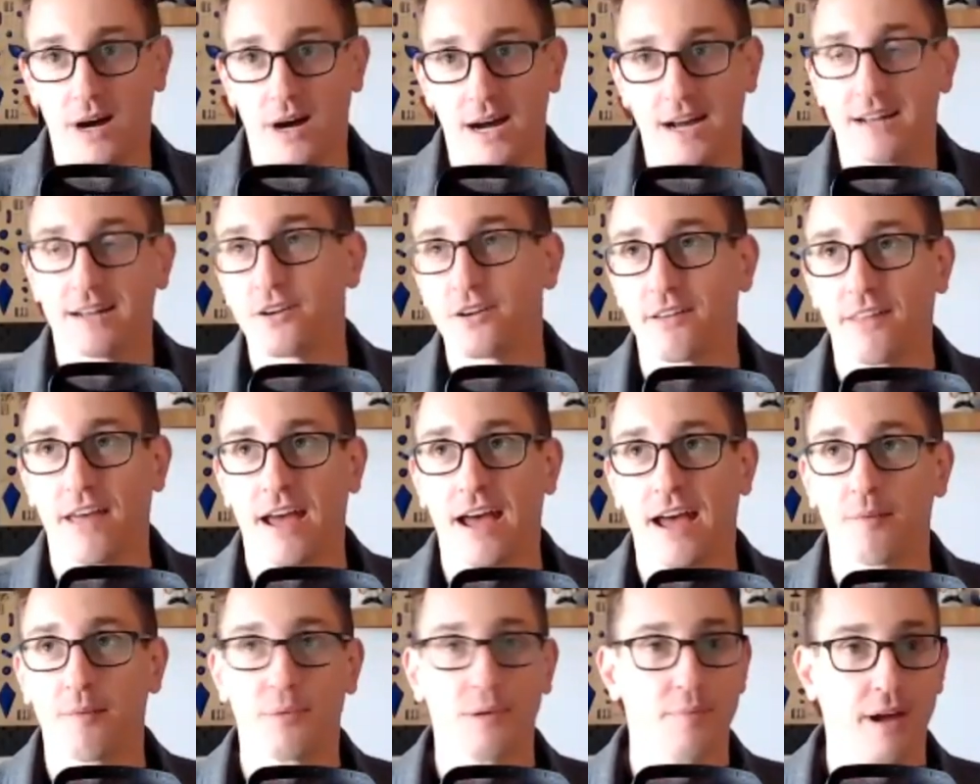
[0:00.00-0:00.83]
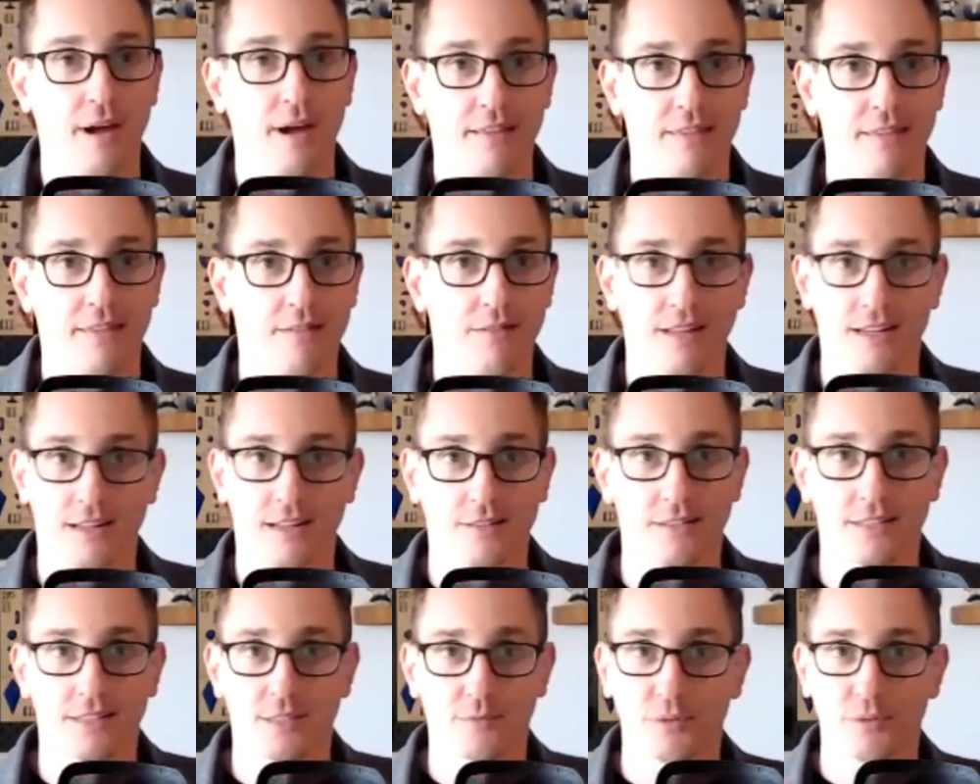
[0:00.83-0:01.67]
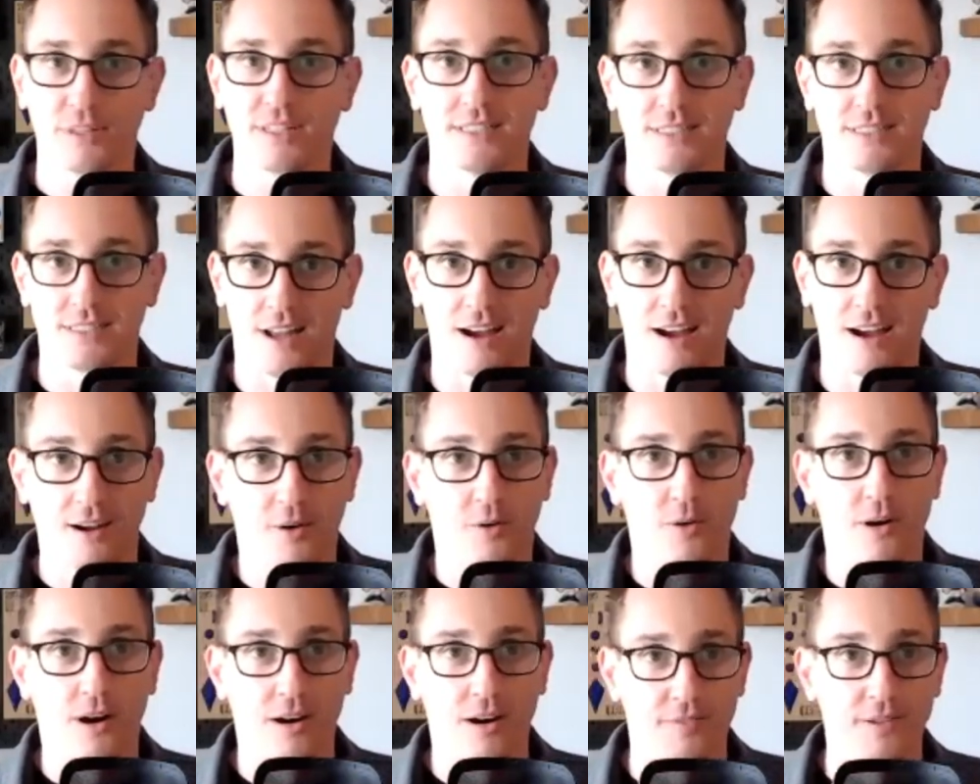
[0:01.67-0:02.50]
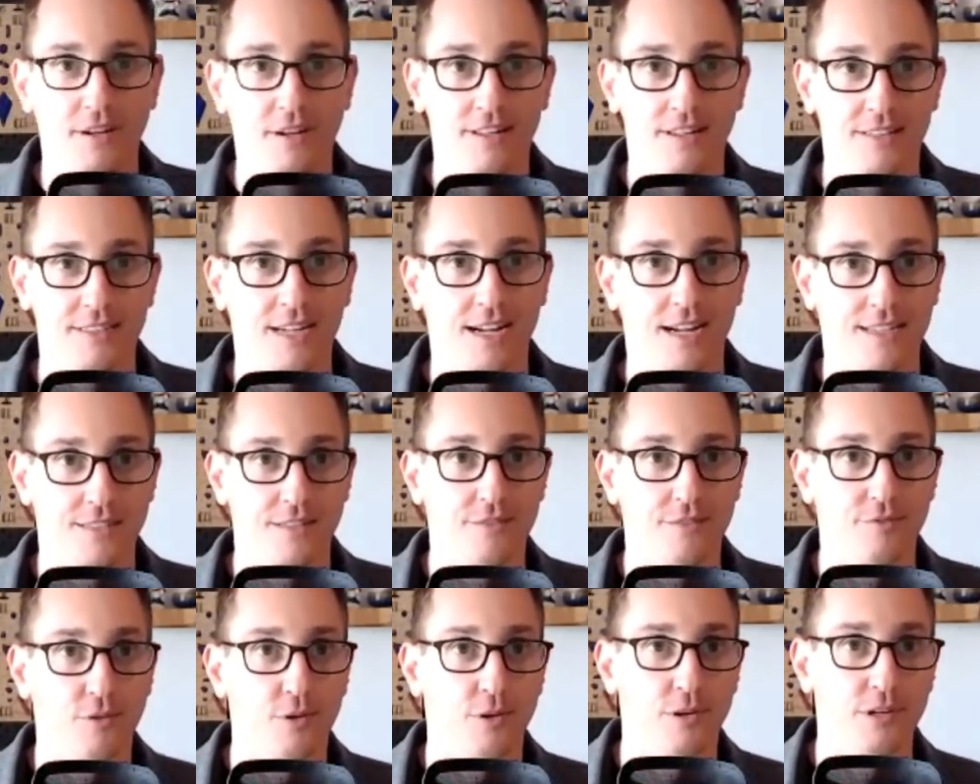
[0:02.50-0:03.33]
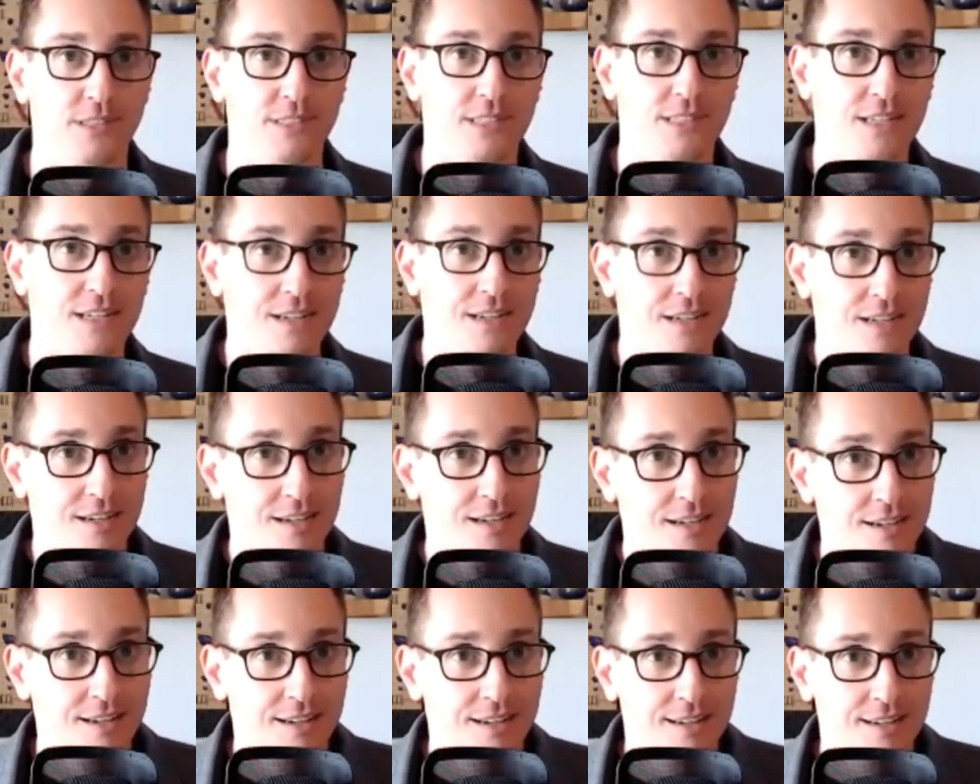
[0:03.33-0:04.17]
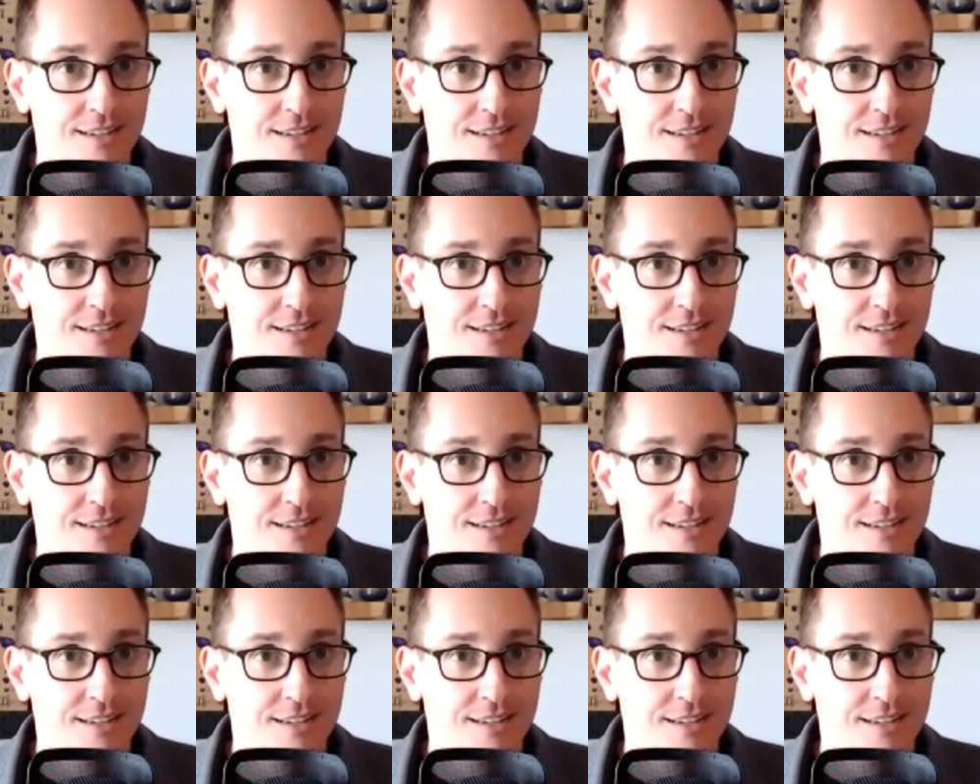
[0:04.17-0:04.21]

and go down the happy path. And like, let's please not go off into the sides of the forest. Yeah.